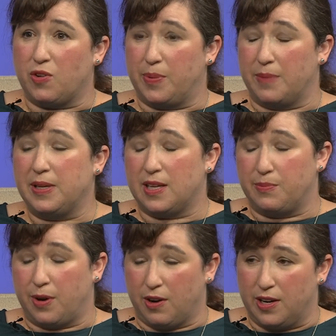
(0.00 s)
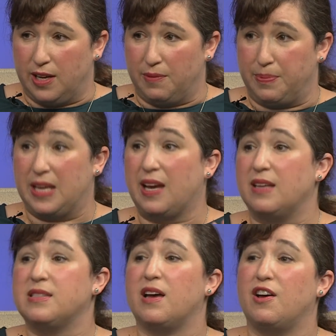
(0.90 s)
Republican Party,
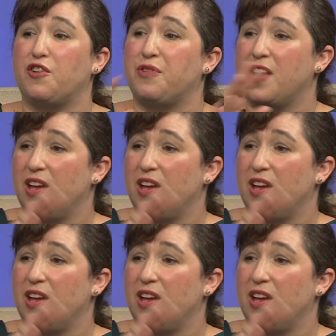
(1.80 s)
because of